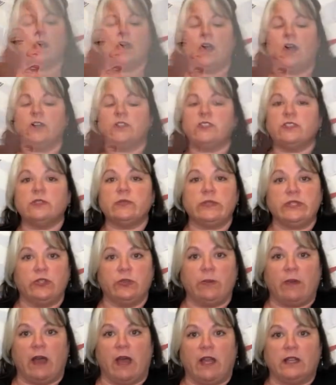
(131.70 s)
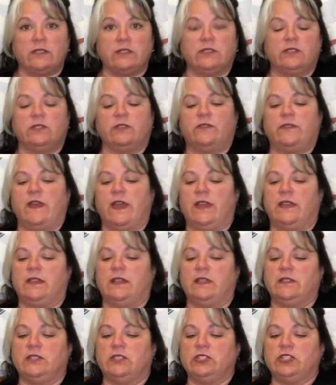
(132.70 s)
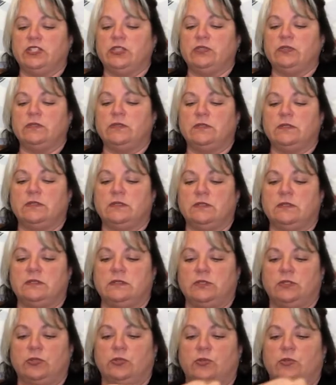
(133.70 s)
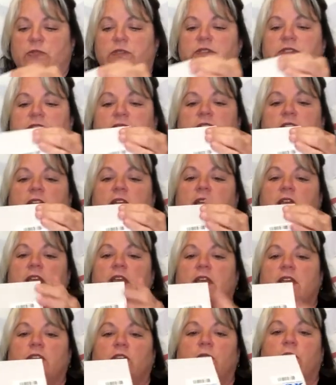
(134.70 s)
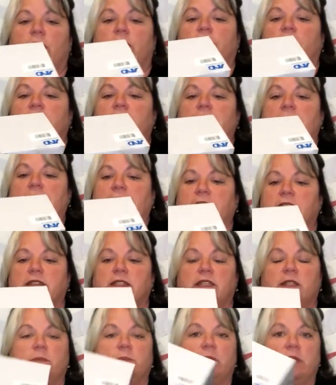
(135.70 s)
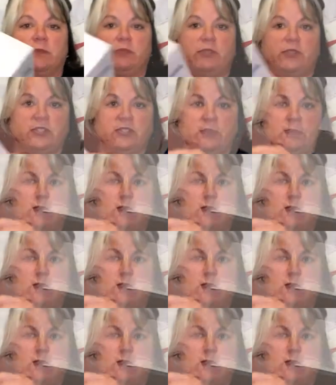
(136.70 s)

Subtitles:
Also in your box, you'll find additional tools. You have an A&D blood pressure